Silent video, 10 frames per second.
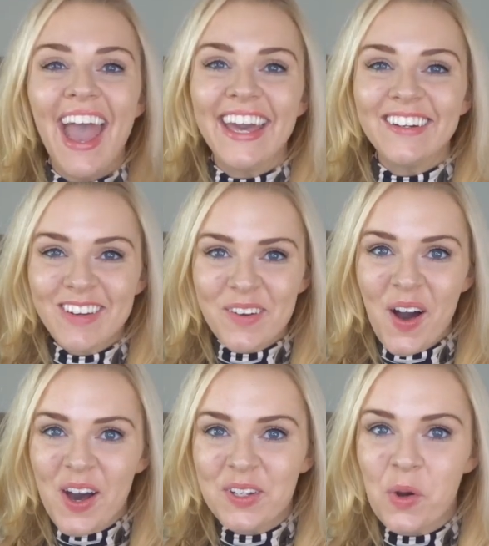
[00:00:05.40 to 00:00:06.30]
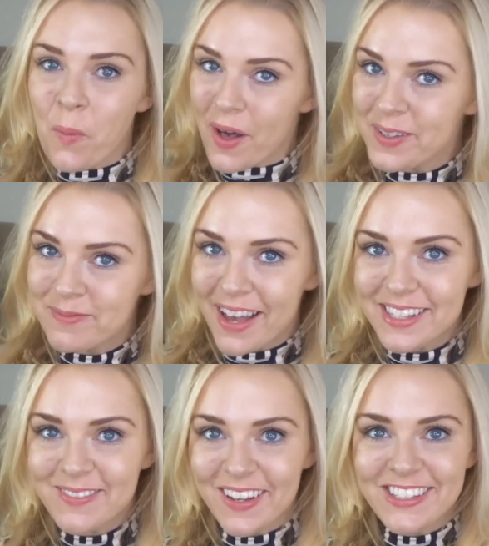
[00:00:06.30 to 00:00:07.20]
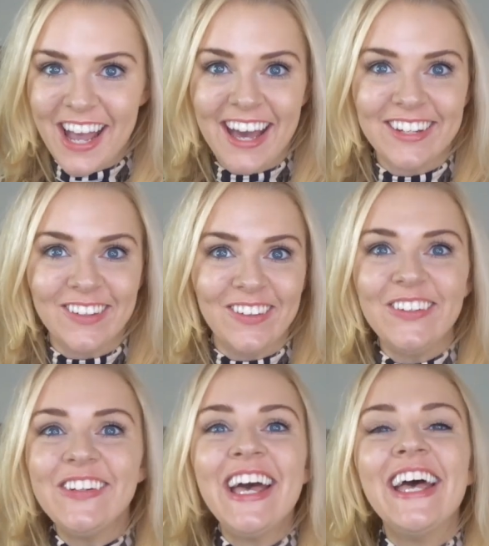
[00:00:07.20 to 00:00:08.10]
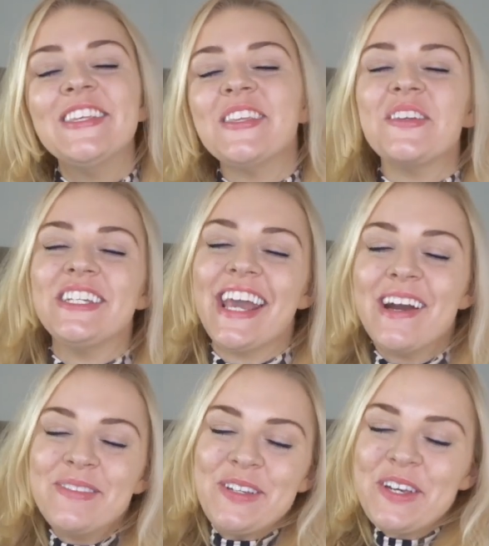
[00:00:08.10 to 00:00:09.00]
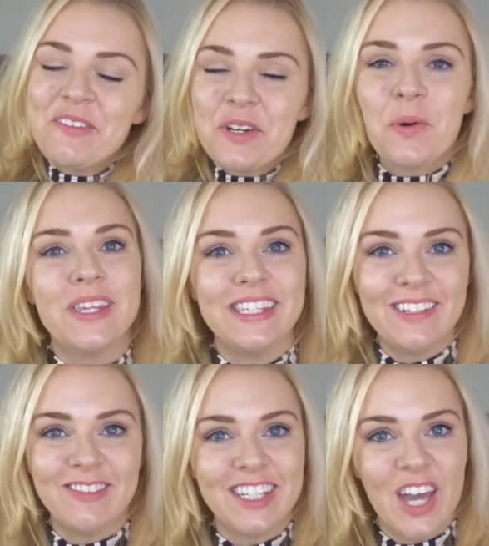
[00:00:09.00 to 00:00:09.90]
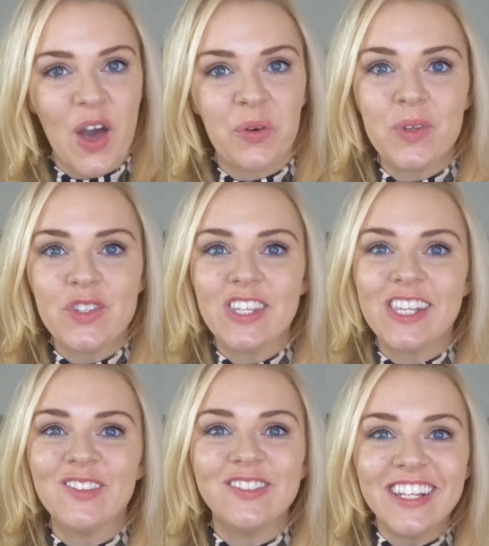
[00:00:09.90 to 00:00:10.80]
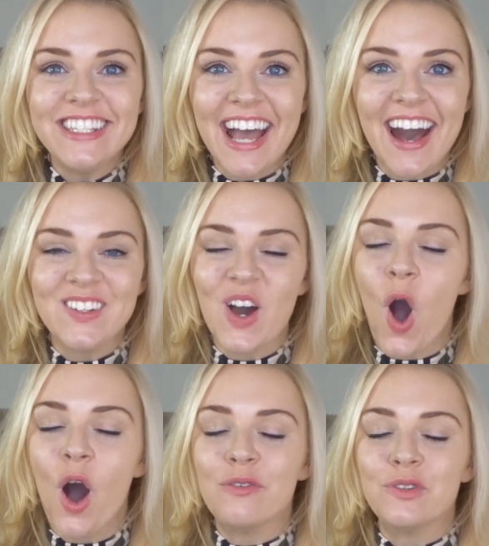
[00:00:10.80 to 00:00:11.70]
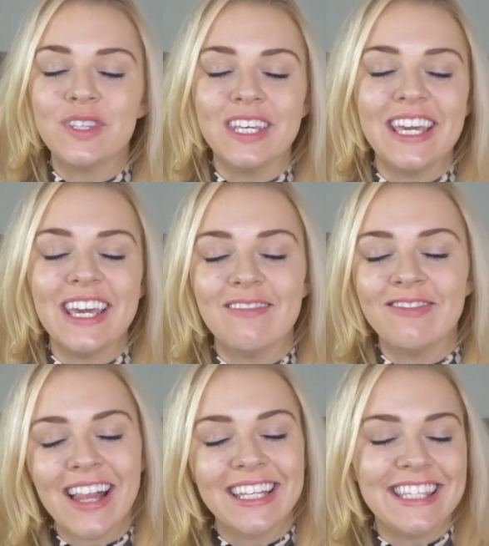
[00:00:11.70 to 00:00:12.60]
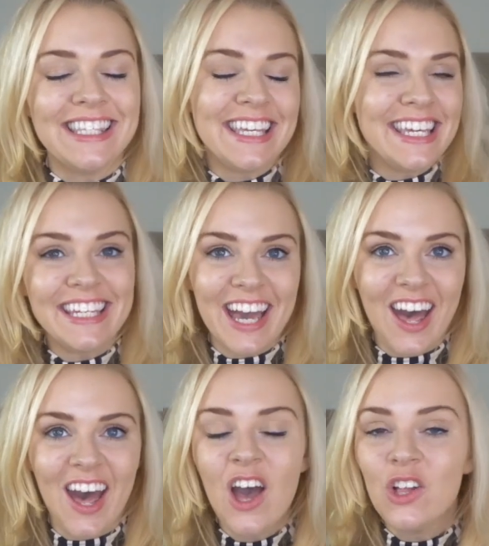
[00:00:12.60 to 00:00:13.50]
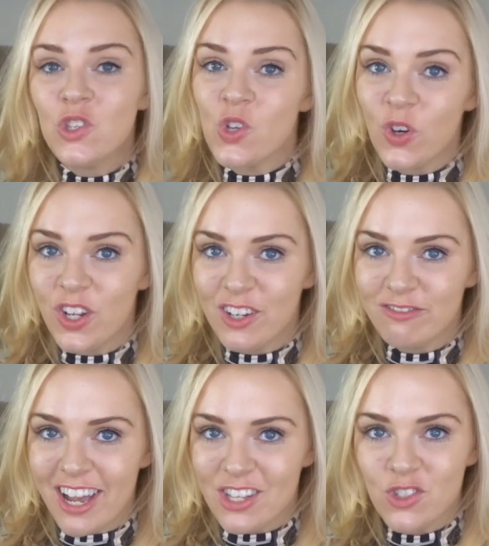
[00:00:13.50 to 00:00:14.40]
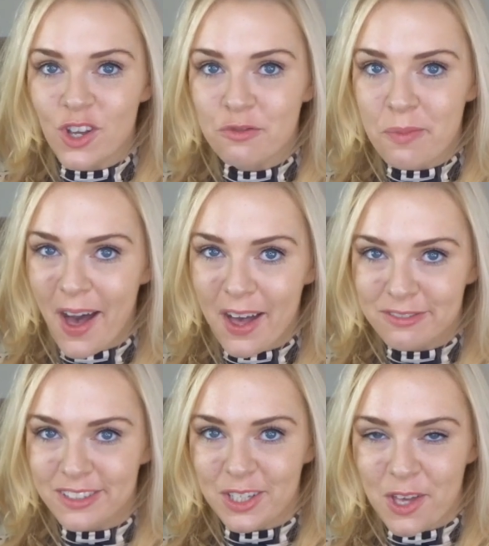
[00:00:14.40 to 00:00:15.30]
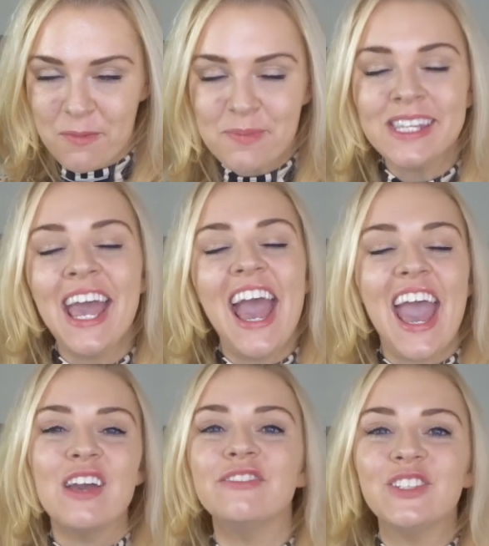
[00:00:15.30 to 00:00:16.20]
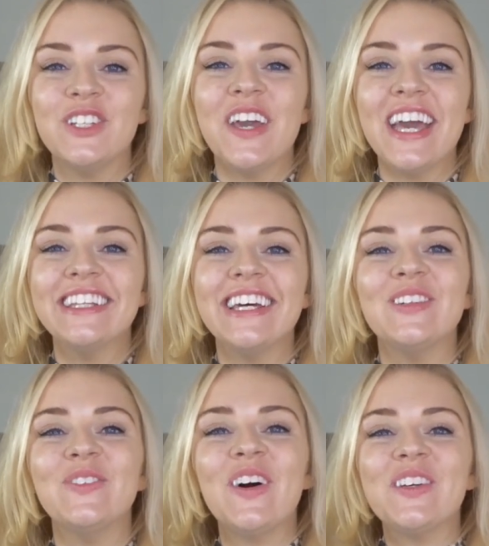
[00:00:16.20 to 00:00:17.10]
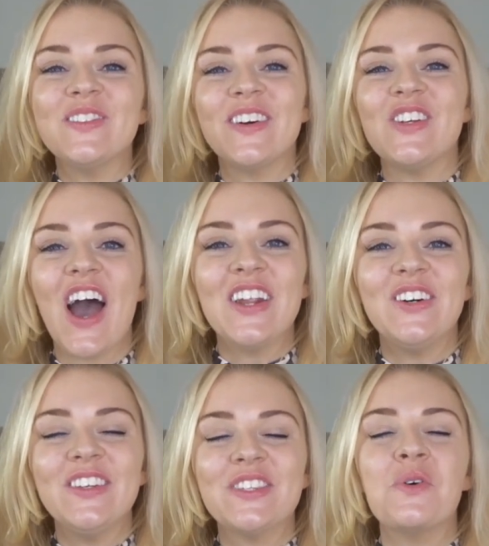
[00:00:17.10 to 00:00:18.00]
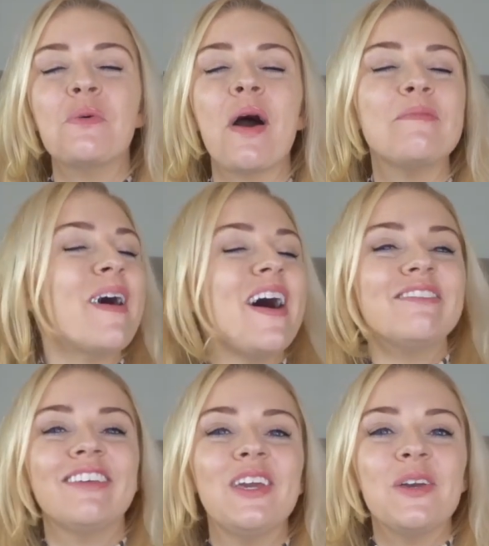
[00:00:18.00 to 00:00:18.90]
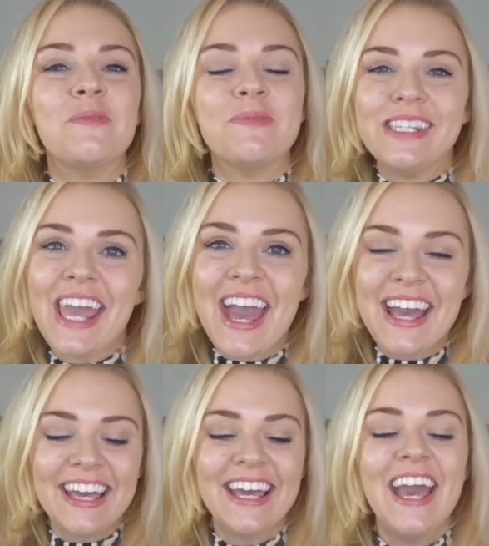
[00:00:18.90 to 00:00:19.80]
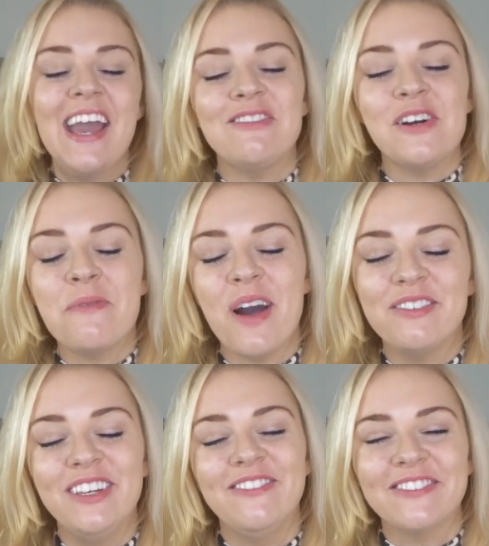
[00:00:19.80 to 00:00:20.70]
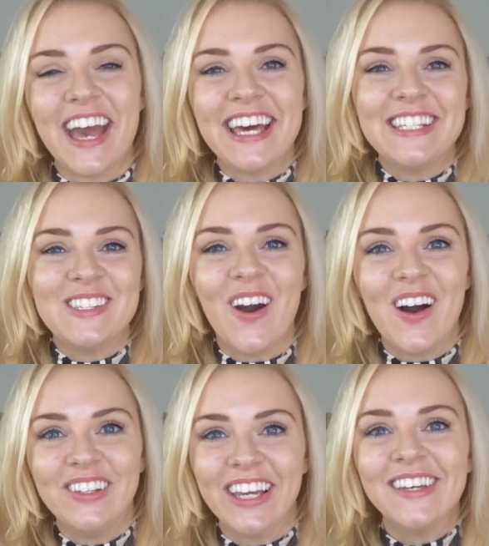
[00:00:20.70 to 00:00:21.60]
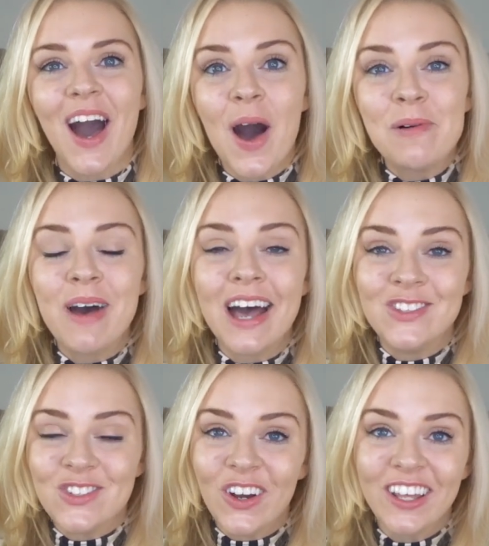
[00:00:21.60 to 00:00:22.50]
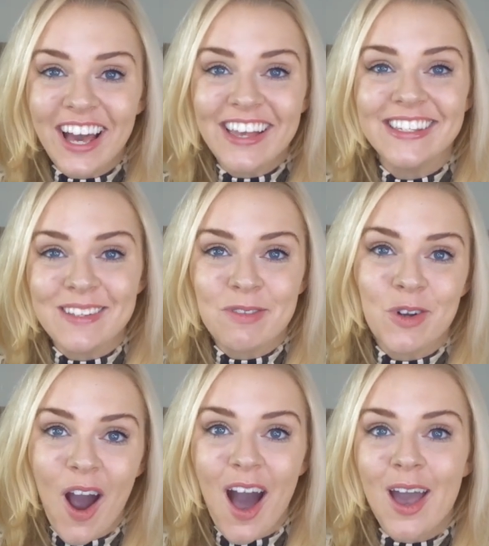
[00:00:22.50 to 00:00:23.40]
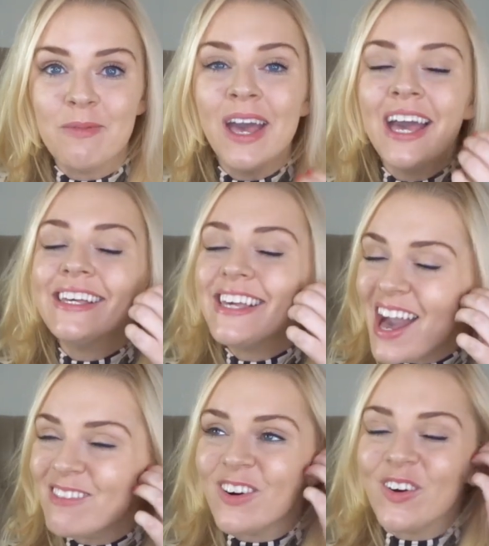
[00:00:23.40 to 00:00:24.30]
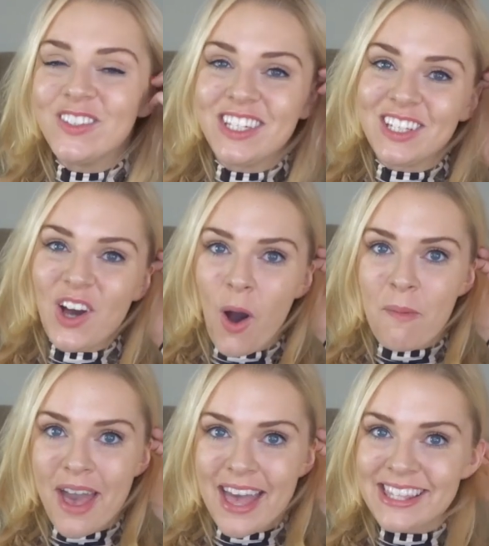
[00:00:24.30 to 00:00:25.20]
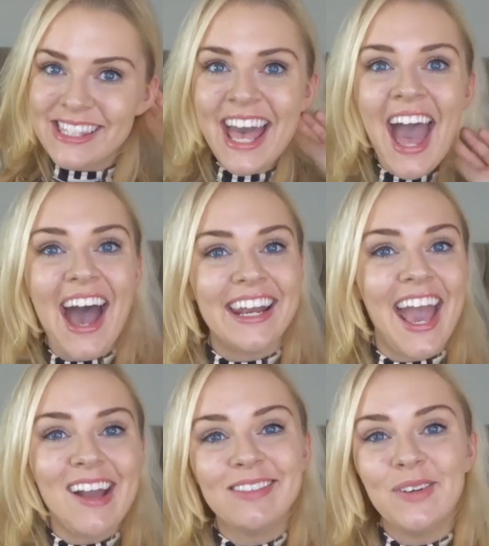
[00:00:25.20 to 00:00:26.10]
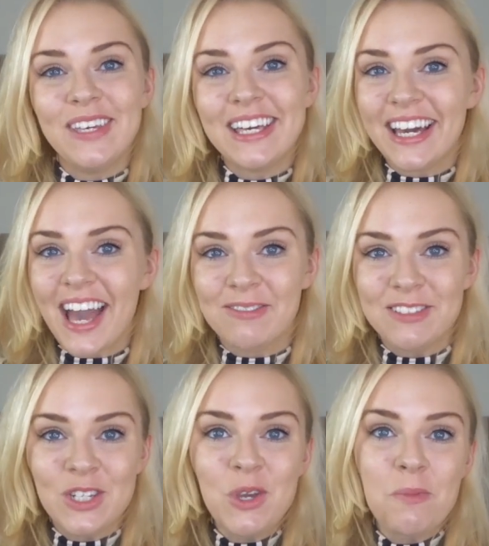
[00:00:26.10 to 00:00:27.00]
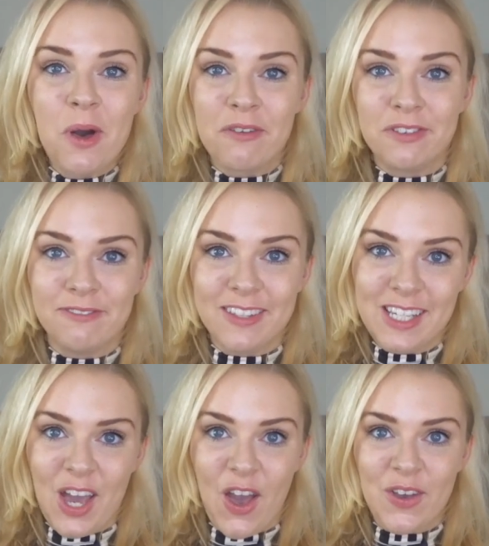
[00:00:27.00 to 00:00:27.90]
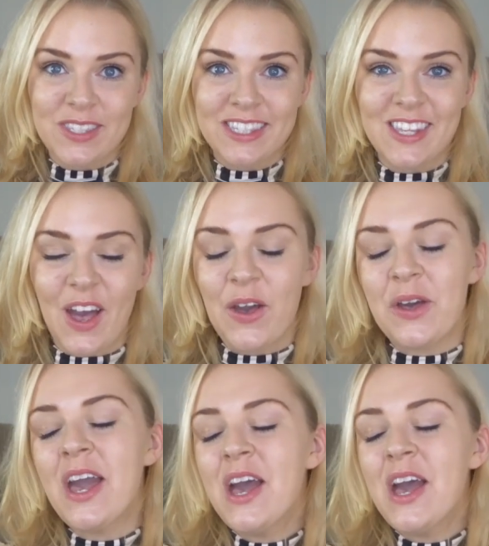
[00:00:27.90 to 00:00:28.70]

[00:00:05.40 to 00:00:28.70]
Hey everyone, welcome back to my channel. So today I'm doing a requested video, which is a rundown of the Valentino Donna range of perfumes. If you're new here, then welcome to my channel. It's all about perfumes, yay. If you're a perfume fan as well, then come and join us, subscribe, get involved in the comments. And every week I have new perfume videos, so